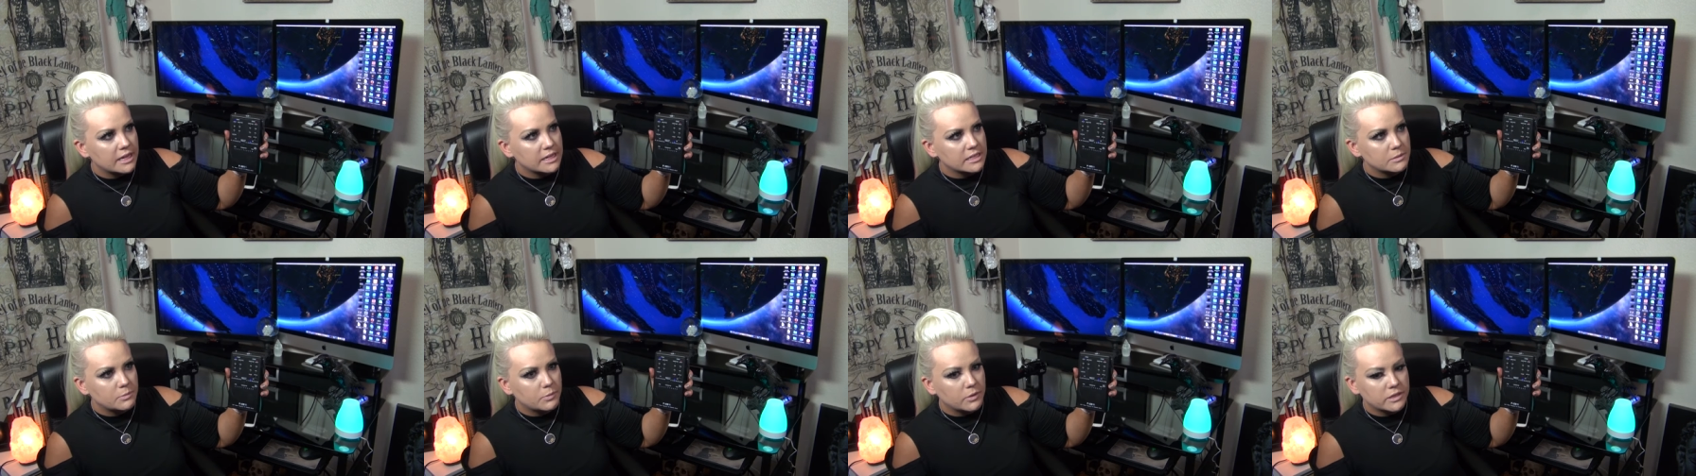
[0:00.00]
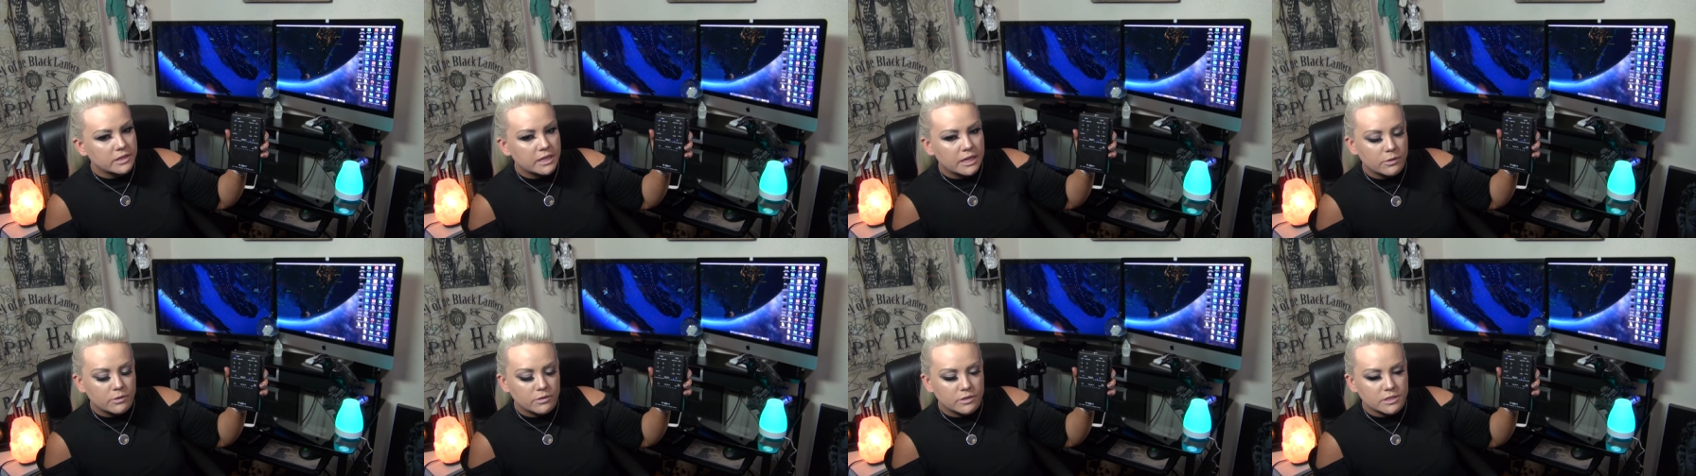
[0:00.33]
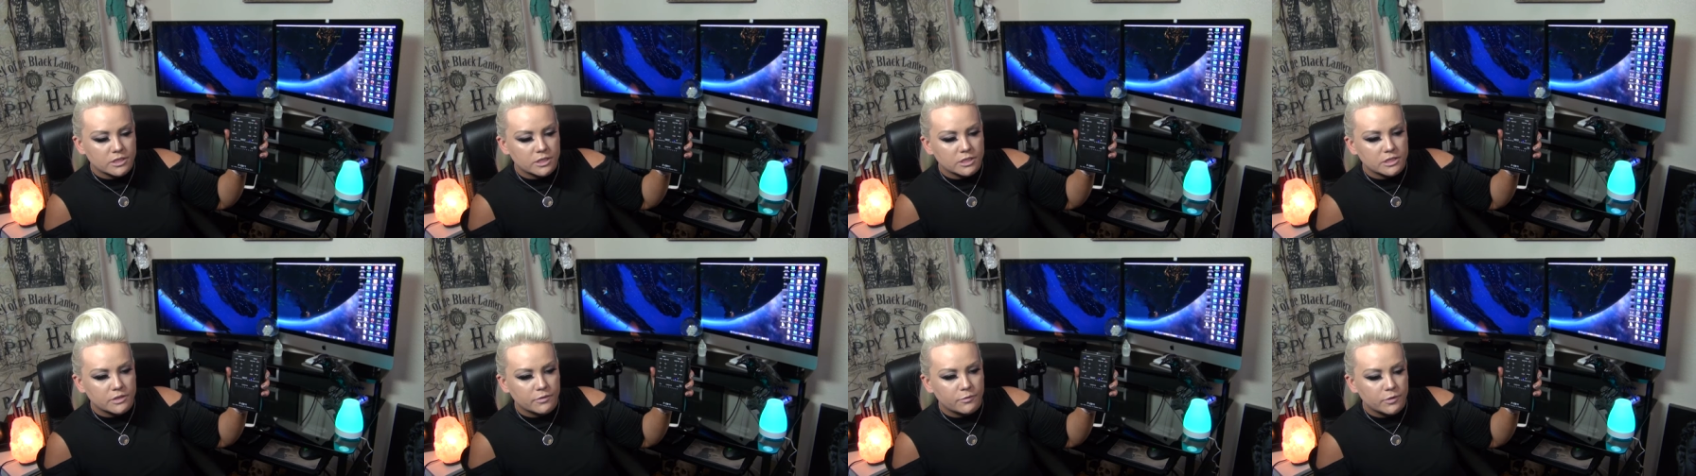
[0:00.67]
His birthday was
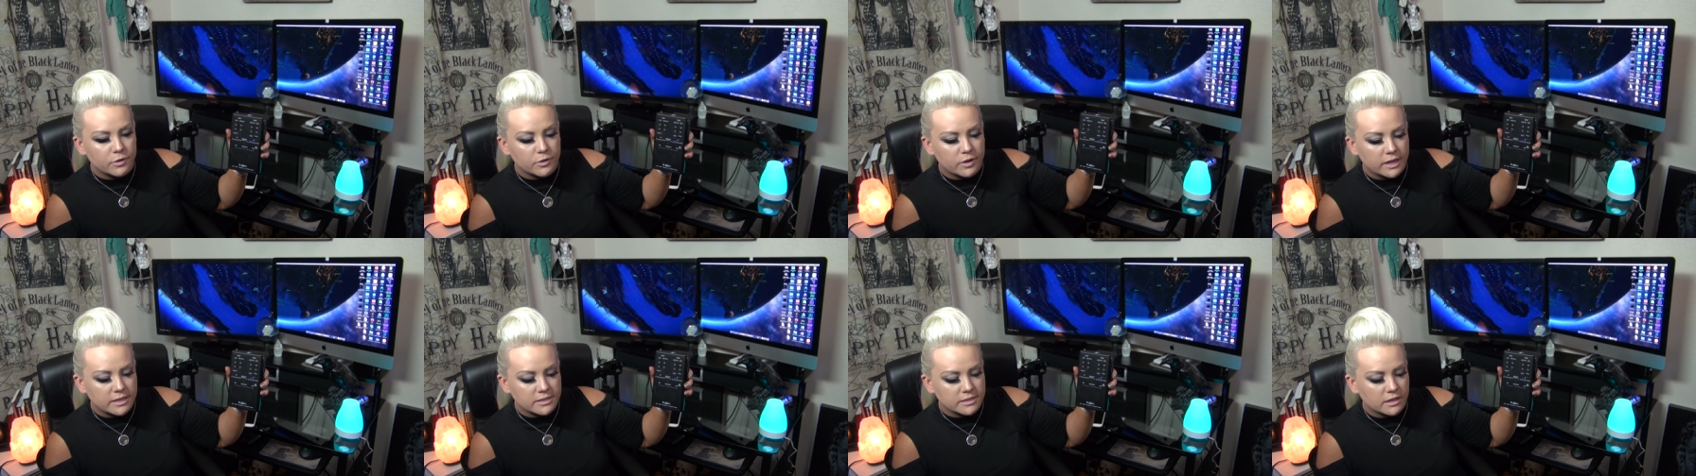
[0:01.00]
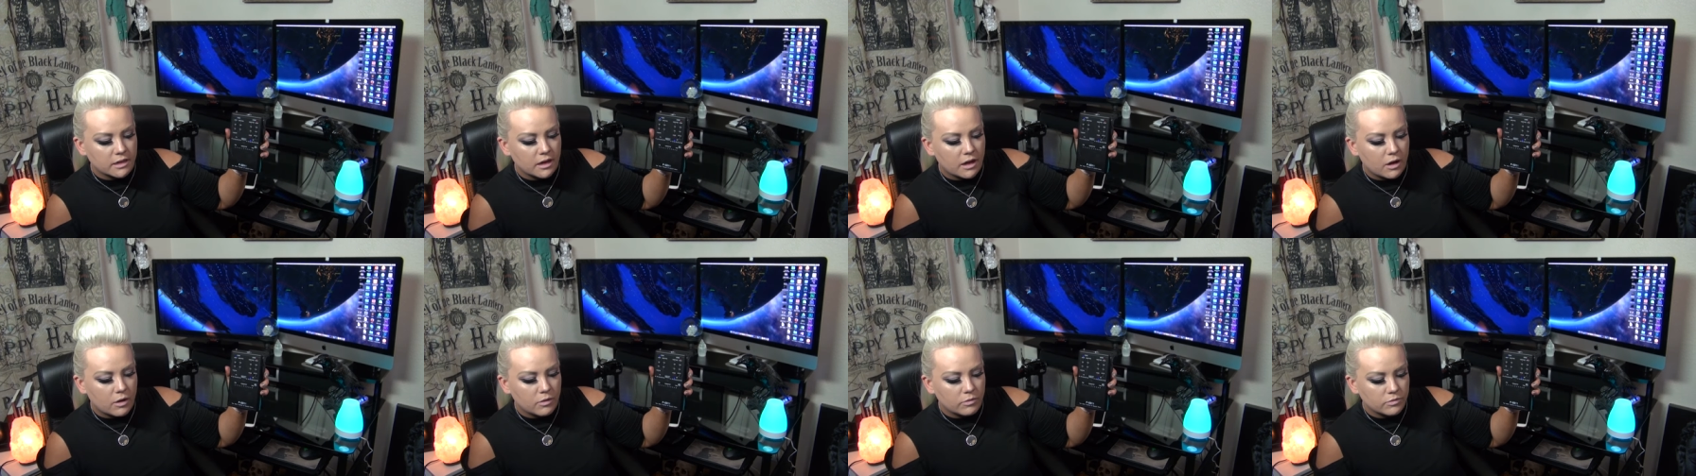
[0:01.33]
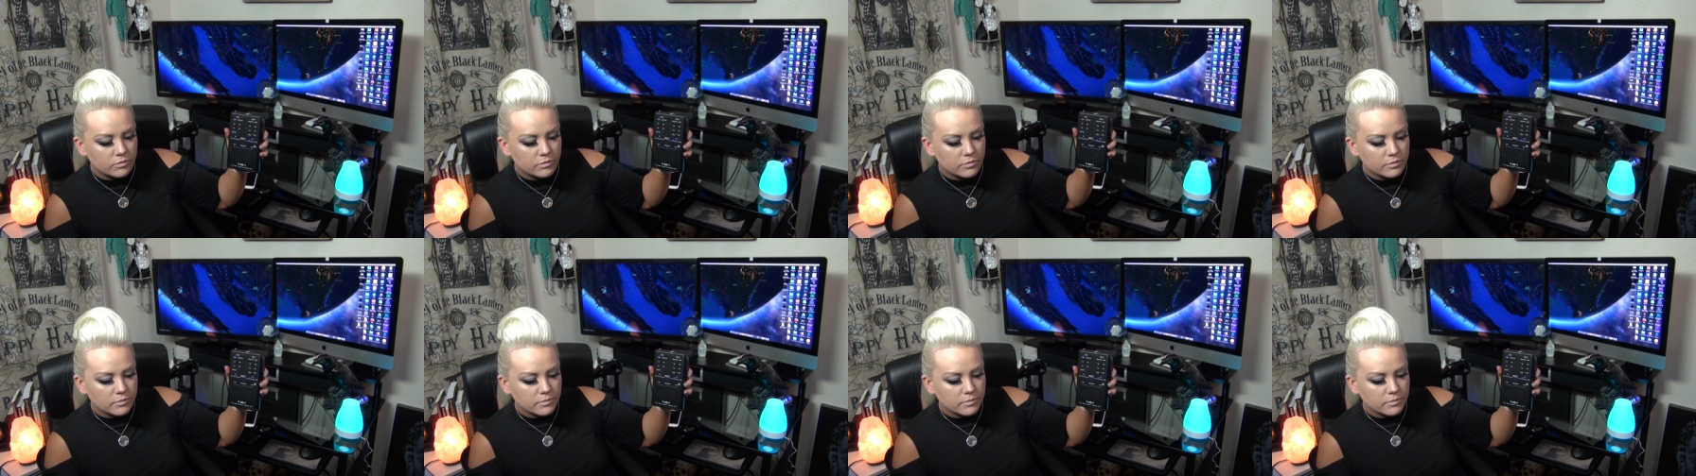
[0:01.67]
just a few days ago.